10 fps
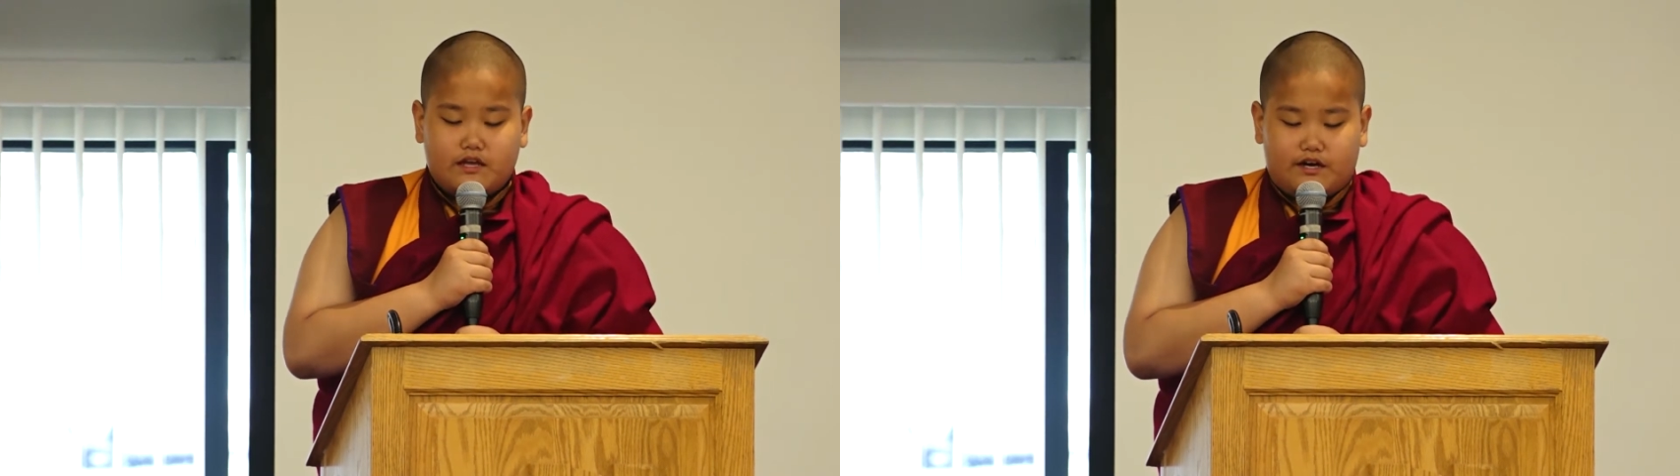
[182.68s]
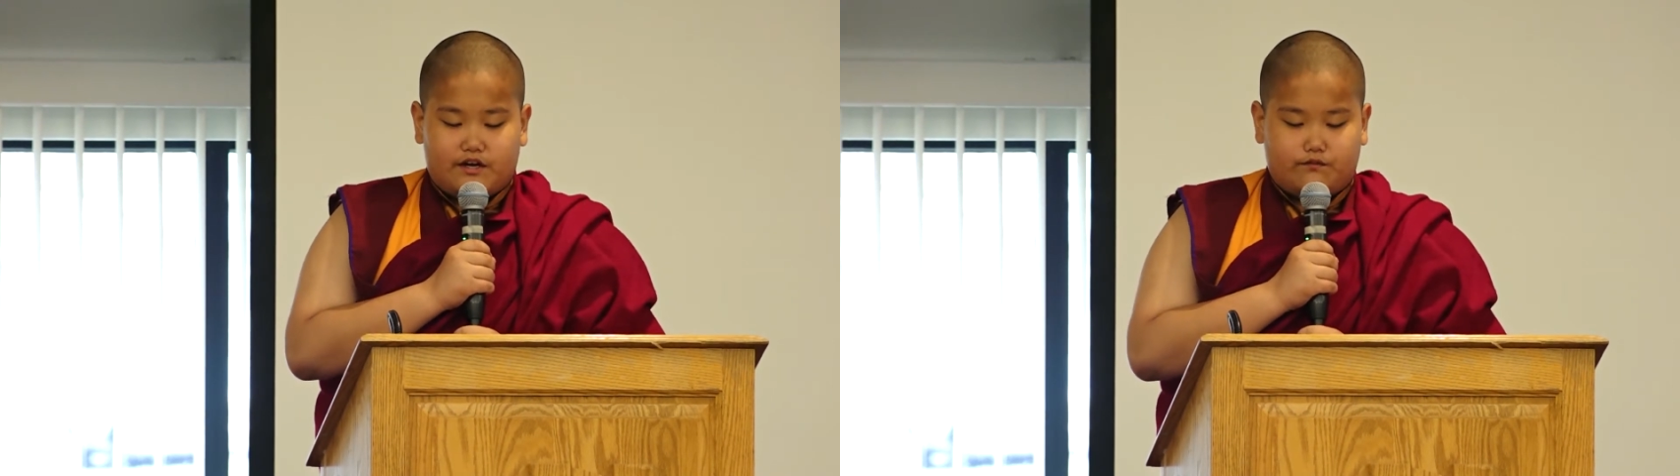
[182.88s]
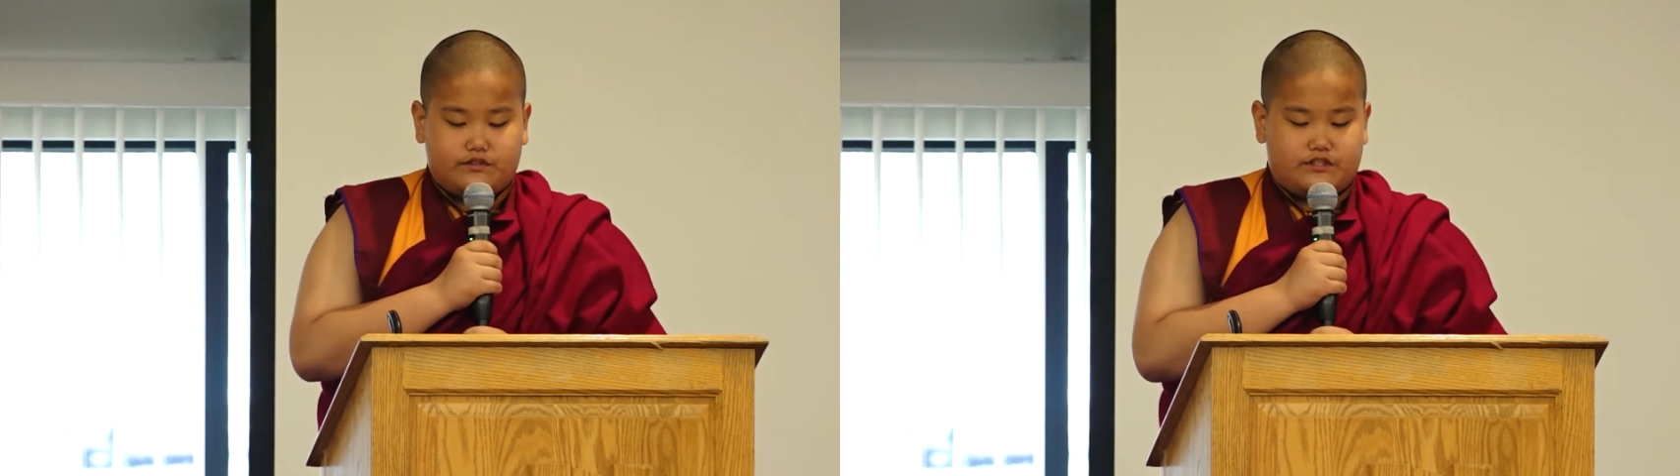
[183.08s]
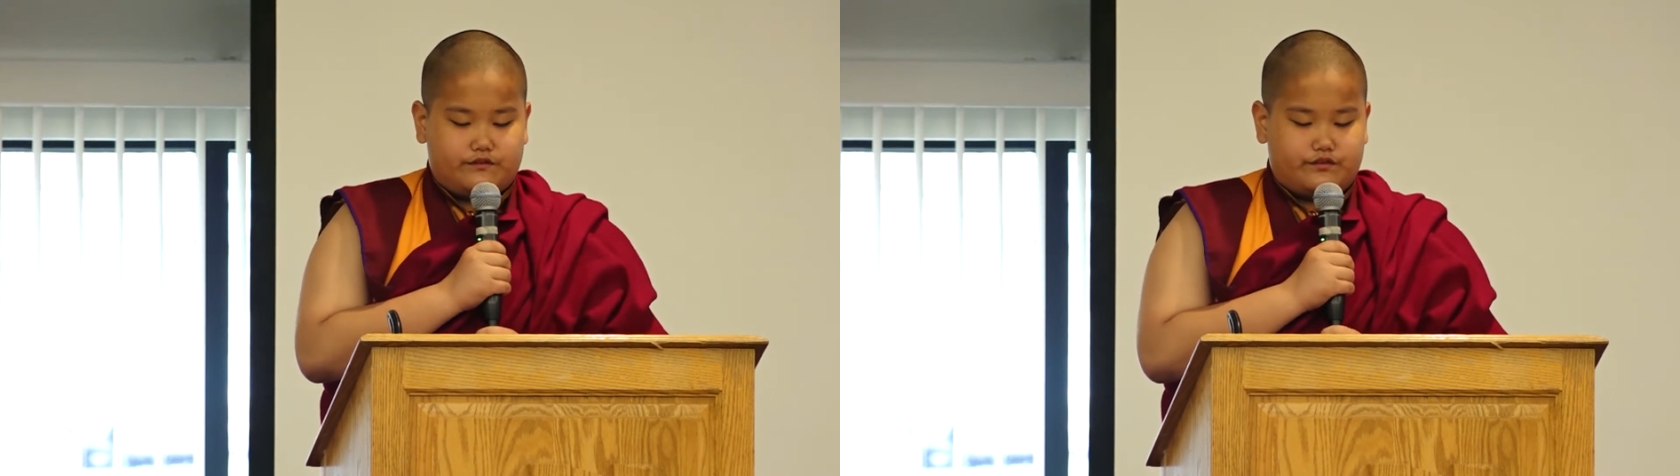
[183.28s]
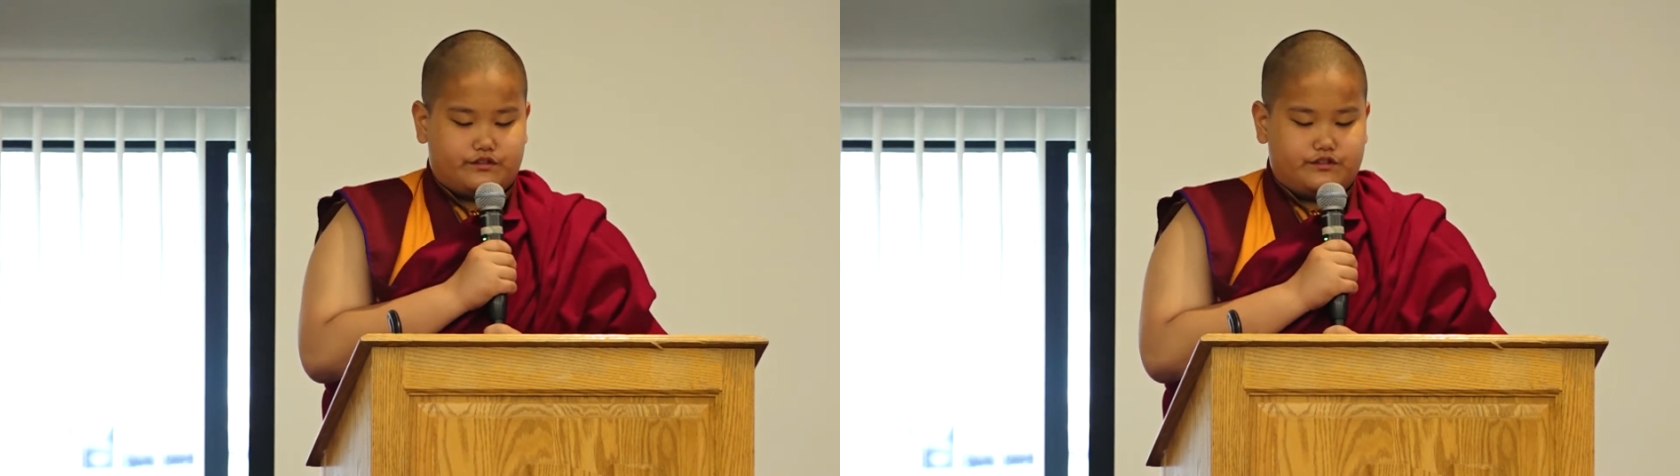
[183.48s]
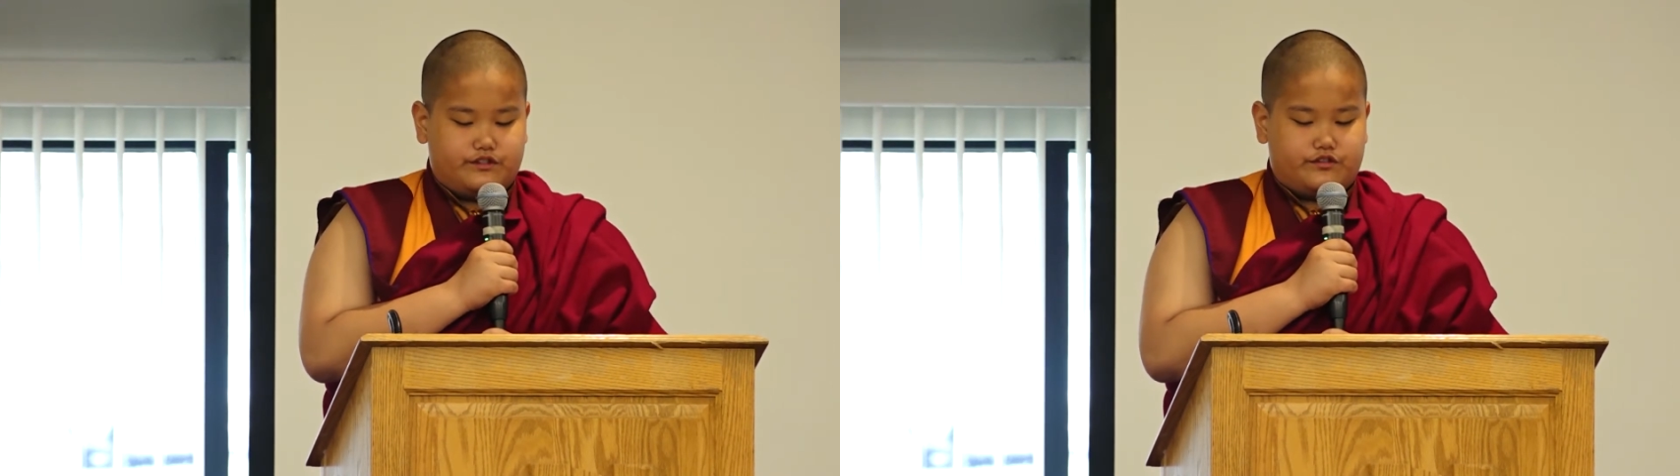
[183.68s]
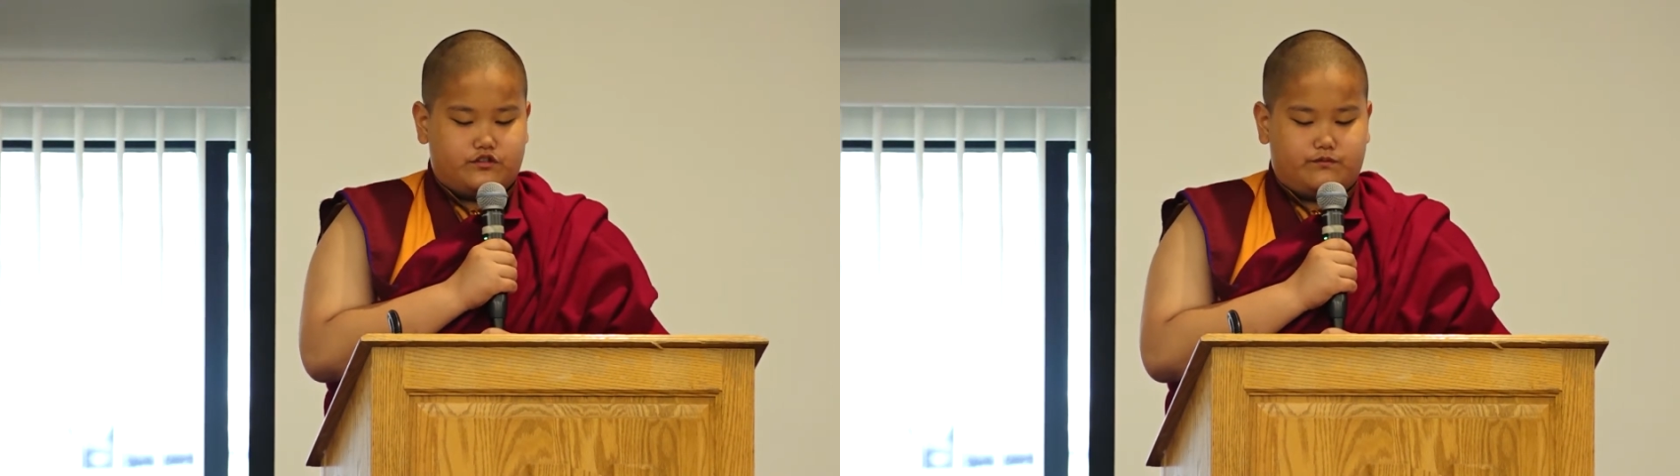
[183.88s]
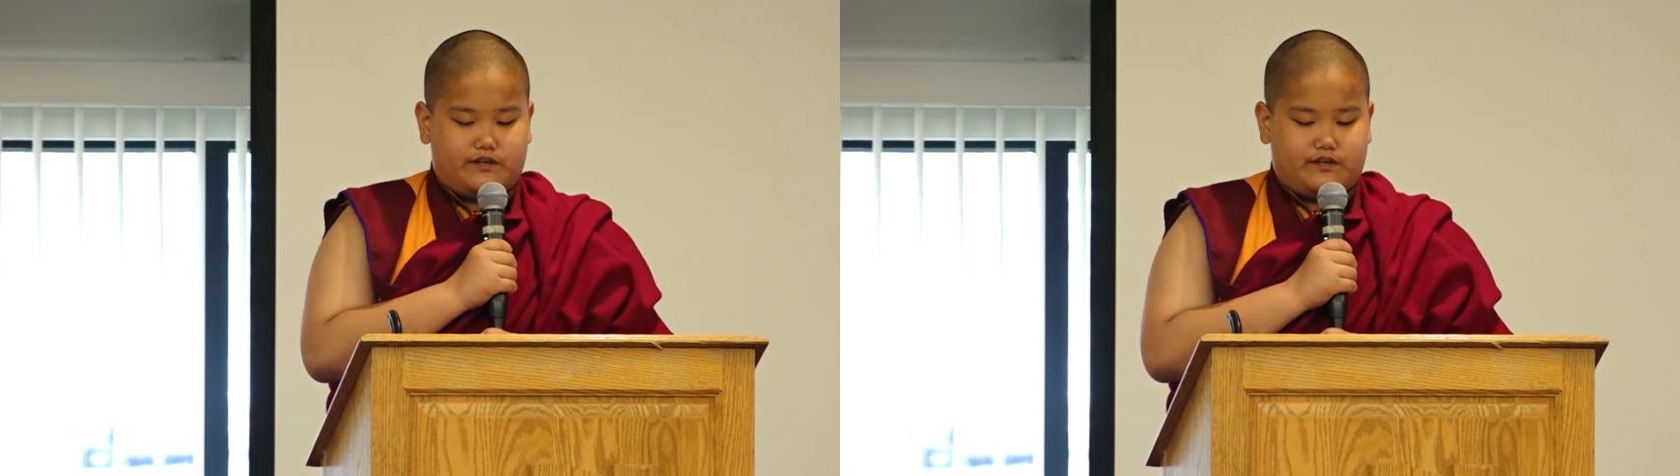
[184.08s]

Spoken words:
I am receiving traditional